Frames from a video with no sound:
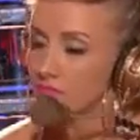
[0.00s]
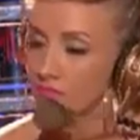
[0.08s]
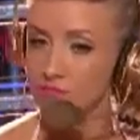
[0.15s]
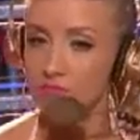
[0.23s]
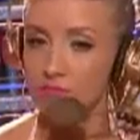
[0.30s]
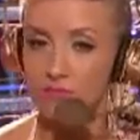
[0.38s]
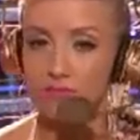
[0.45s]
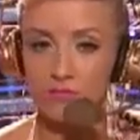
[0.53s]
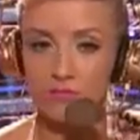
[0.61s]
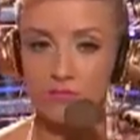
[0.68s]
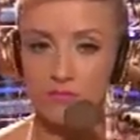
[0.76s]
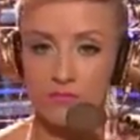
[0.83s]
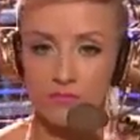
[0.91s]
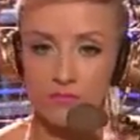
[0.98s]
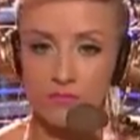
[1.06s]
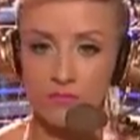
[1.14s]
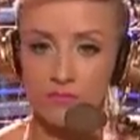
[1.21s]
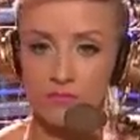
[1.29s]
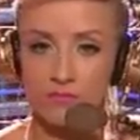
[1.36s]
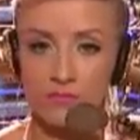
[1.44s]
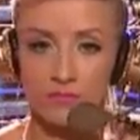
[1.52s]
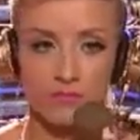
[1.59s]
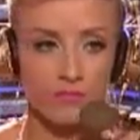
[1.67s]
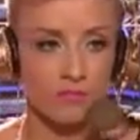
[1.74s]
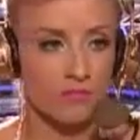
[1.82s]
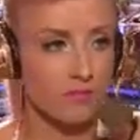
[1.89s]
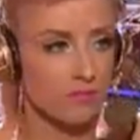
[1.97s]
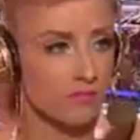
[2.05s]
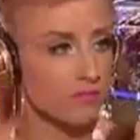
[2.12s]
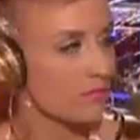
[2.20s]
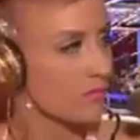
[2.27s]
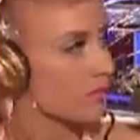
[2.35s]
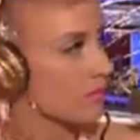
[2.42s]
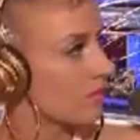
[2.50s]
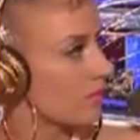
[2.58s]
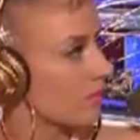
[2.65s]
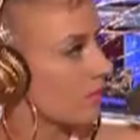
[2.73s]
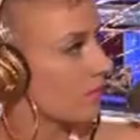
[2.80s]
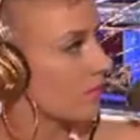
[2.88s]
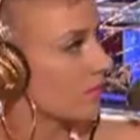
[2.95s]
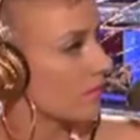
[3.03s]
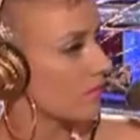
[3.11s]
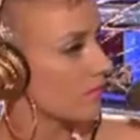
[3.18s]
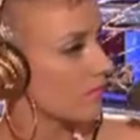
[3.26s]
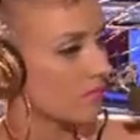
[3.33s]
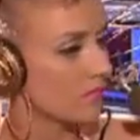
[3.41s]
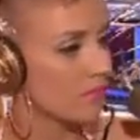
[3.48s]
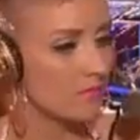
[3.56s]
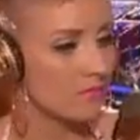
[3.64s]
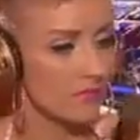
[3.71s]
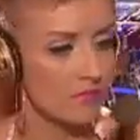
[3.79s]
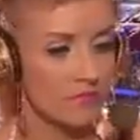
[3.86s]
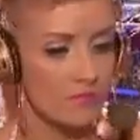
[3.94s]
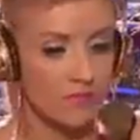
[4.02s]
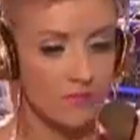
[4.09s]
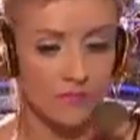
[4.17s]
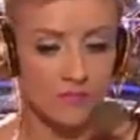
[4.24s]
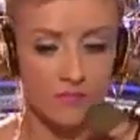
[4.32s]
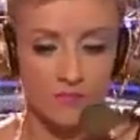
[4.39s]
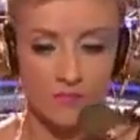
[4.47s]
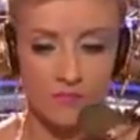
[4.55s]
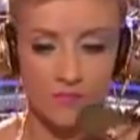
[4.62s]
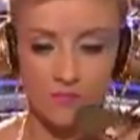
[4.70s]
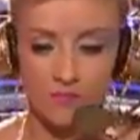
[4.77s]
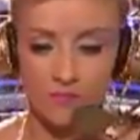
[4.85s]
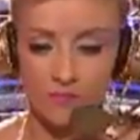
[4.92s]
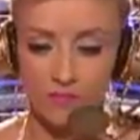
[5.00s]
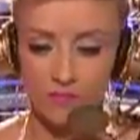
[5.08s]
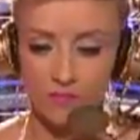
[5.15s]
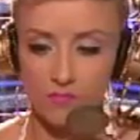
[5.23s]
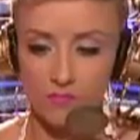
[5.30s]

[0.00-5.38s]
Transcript: (not speaking)